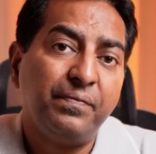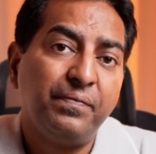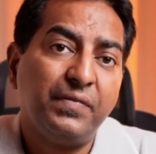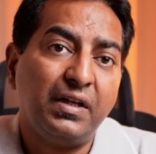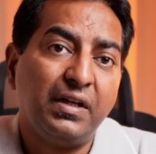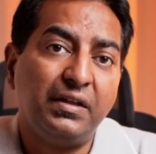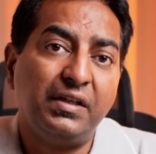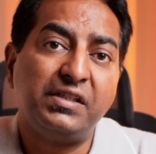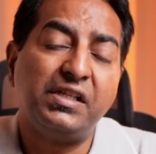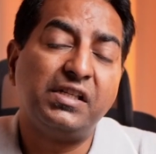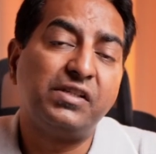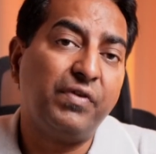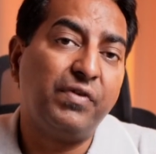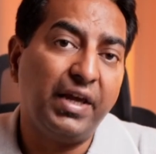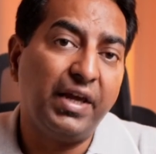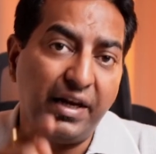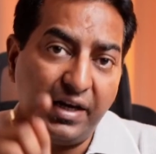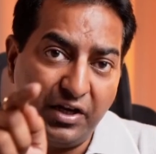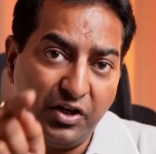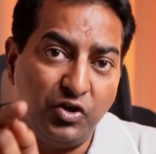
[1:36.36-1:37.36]
This is
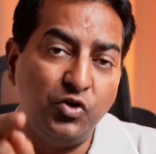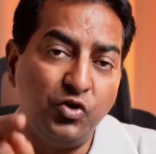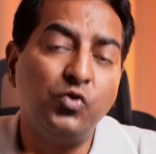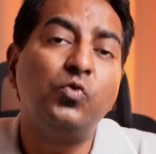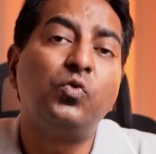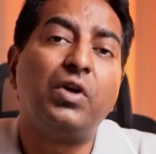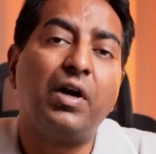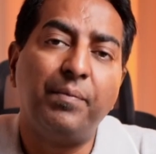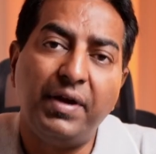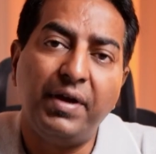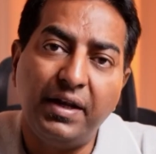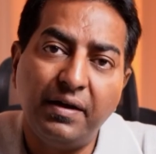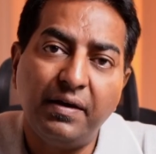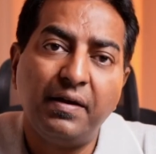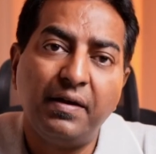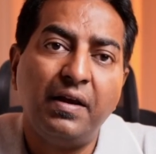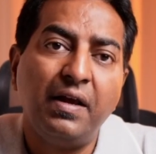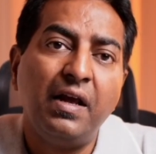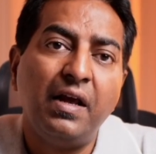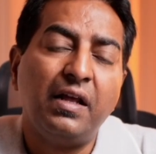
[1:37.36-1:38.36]
where you come in.
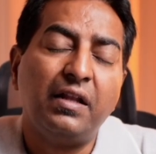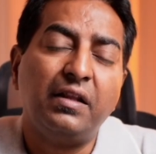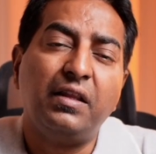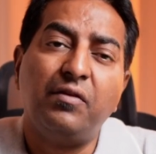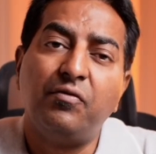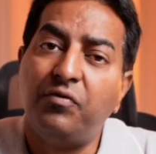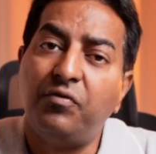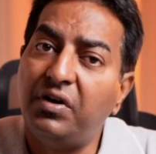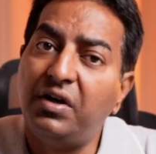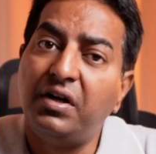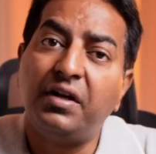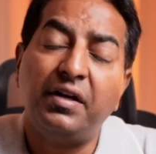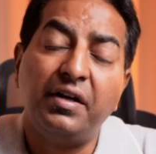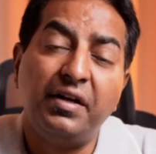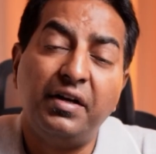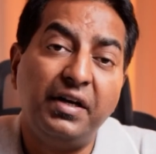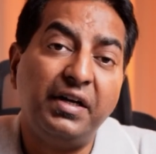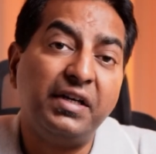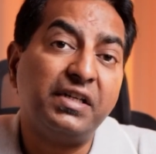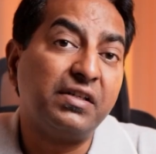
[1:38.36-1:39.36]
The world
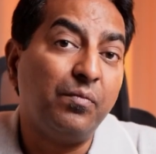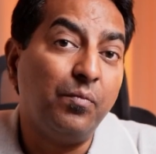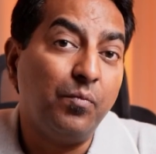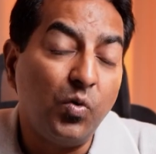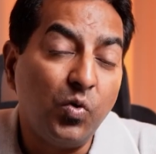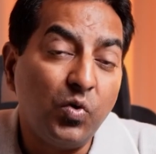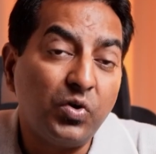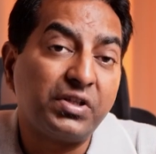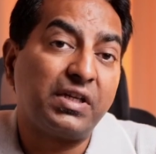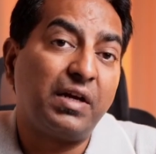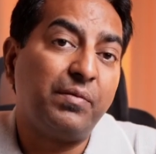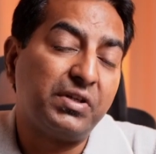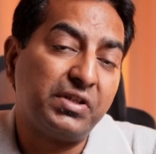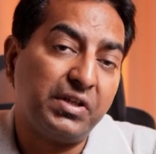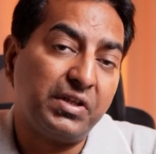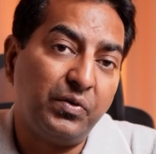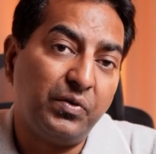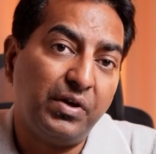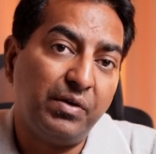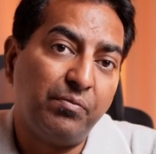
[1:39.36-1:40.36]
needs more
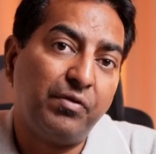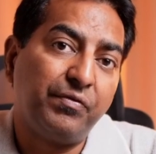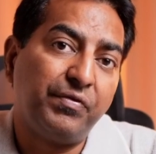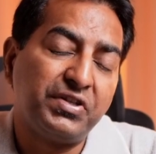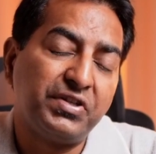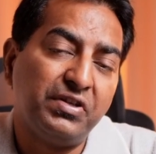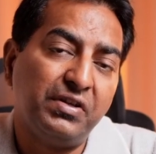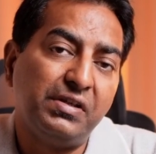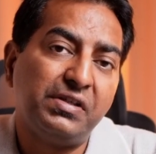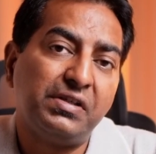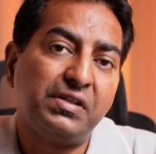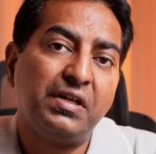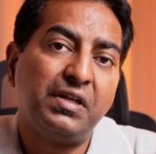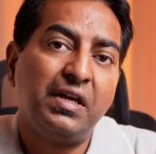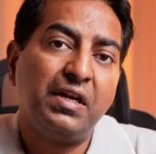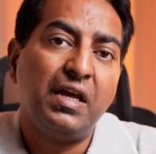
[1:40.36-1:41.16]
cybersecurity professionals,